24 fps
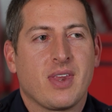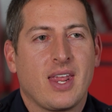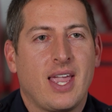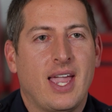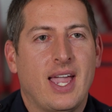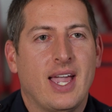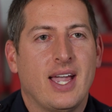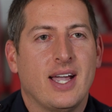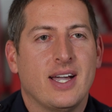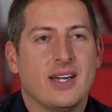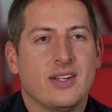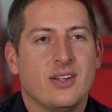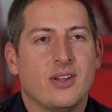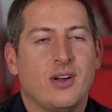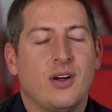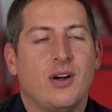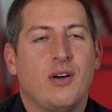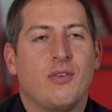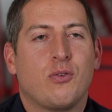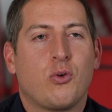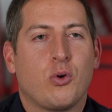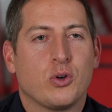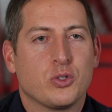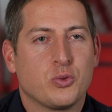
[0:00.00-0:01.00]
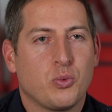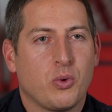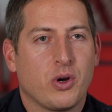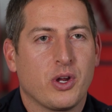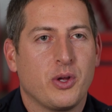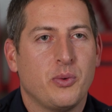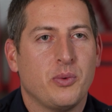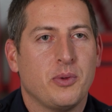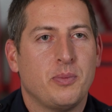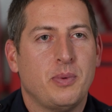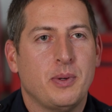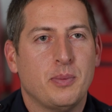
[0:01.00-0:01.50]
And of course,
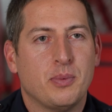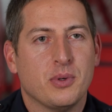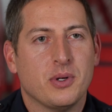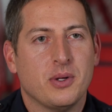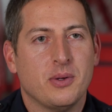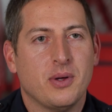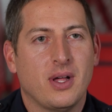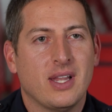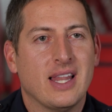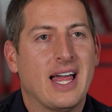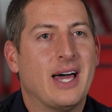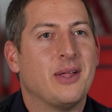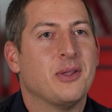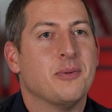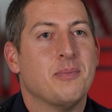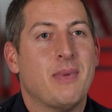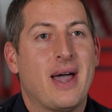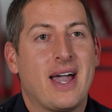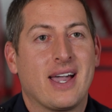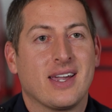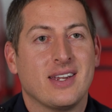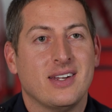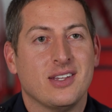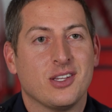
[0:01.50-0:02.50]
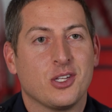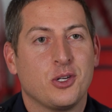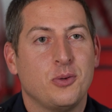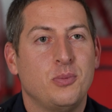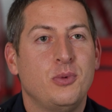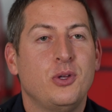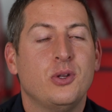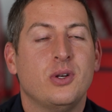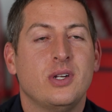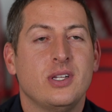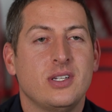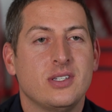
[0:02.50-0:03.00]
working with people to allow them back into the
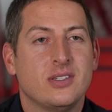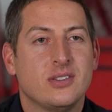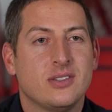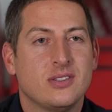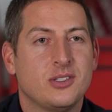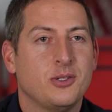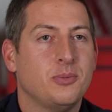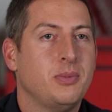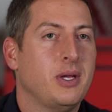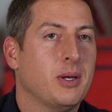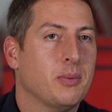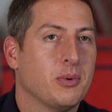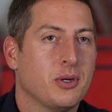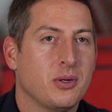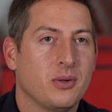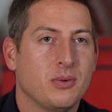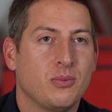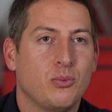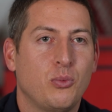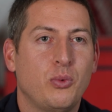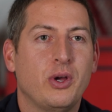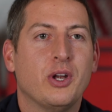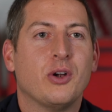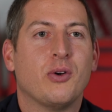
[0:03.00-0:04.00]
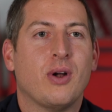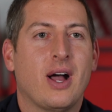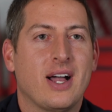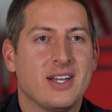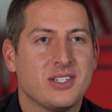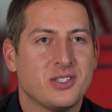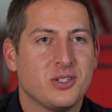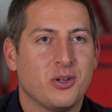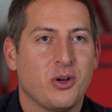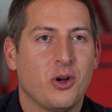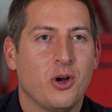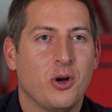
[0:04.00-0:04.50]
community to be able to
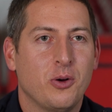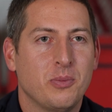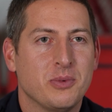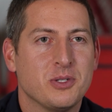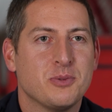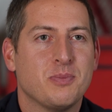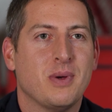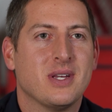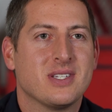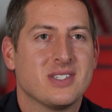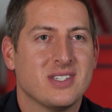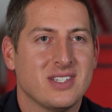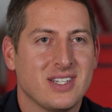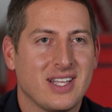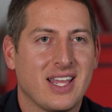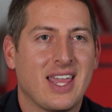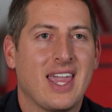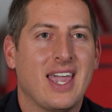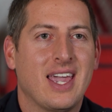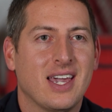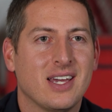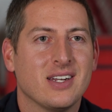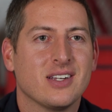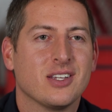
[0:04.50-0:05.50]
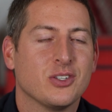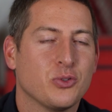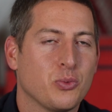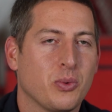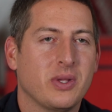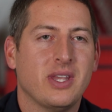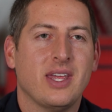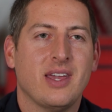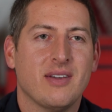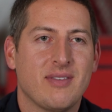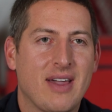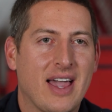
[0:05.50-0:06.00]
winterize their home as best as they can, because
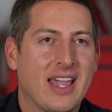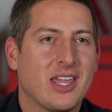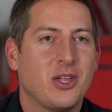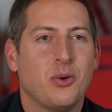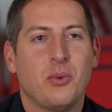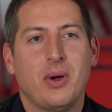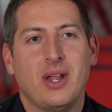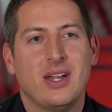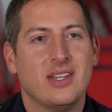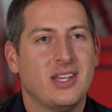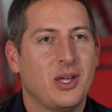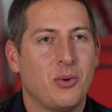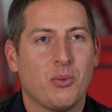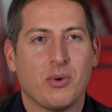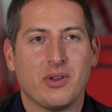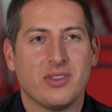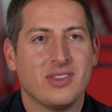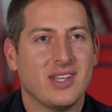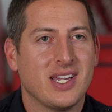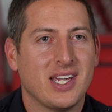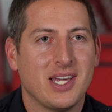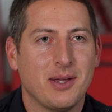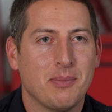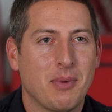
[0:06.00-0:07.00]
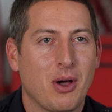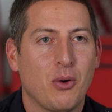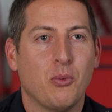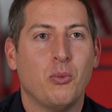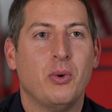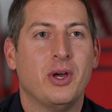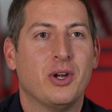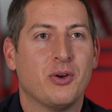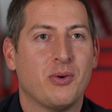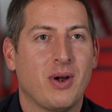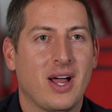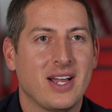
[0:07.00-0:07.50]
when they evacuated, they weren't thinking about
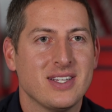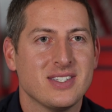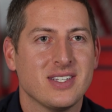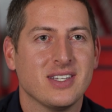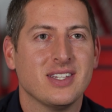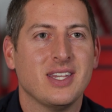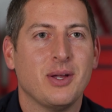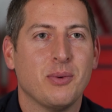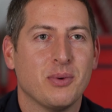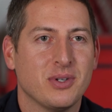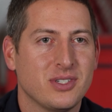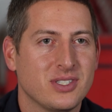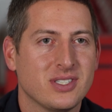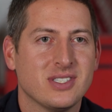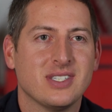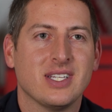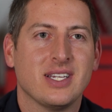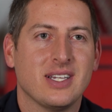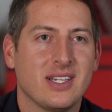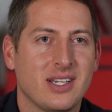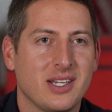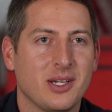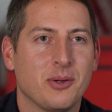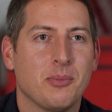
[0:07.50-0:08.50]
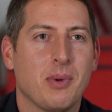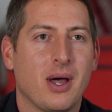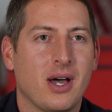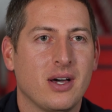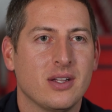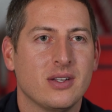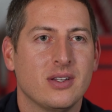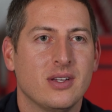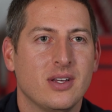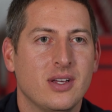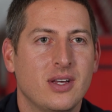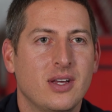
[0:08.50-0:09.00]
winterizing, they were just thinking
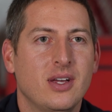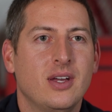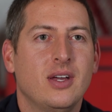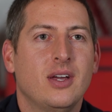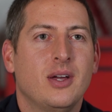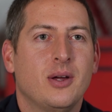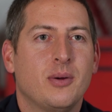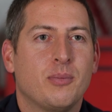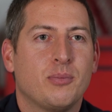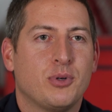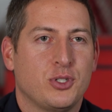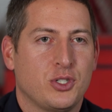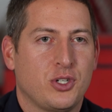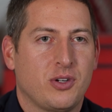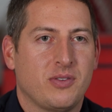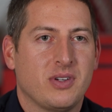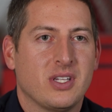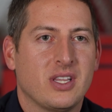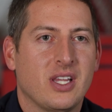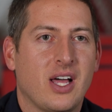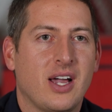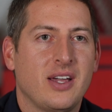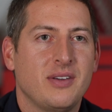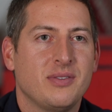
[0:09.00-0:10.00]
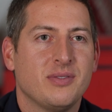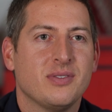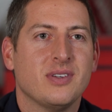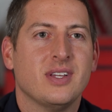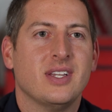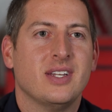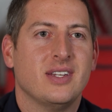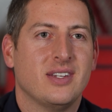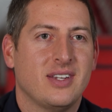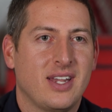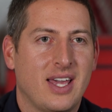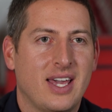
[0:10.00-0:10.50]
about preserving life
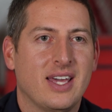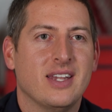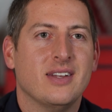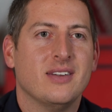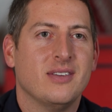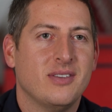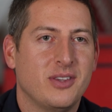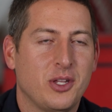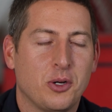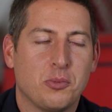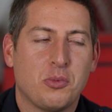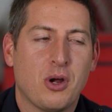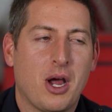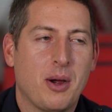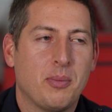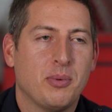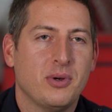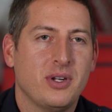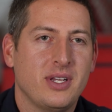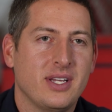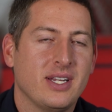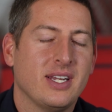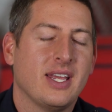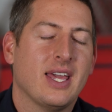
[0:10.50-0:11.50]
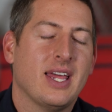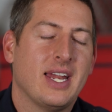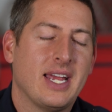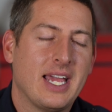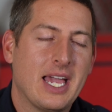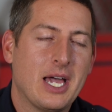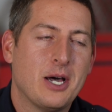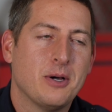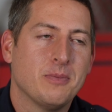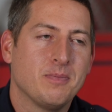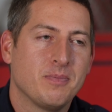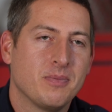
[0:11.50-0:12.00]
and their property and getting
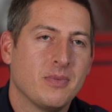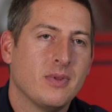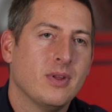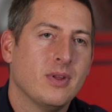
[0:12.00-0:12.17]
out.